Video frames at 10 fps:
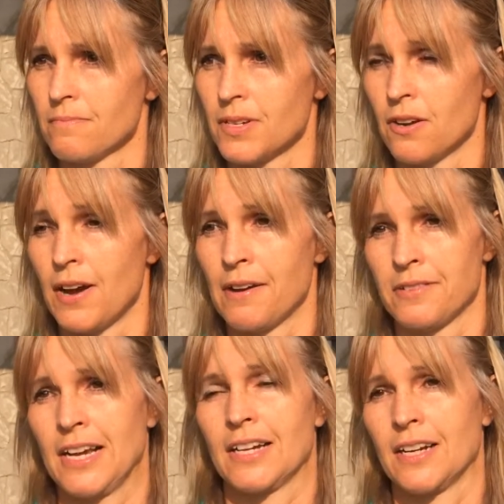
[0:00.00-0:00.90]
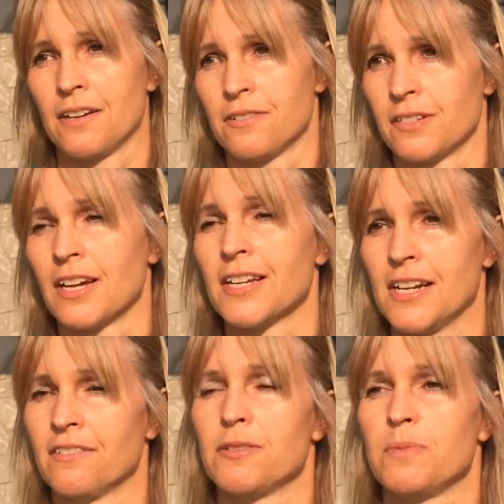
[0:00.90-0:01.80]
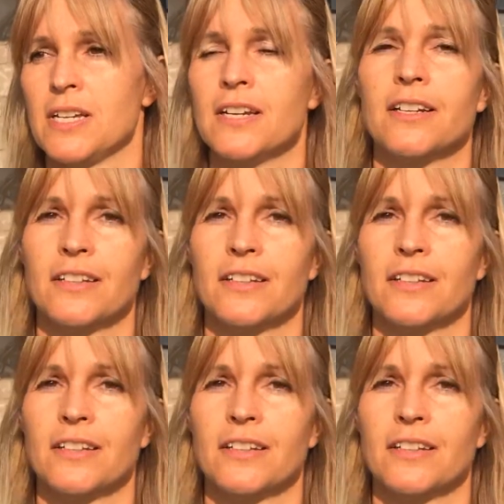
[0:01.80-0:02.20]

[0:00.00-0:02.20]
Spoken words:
was lucky enough to be in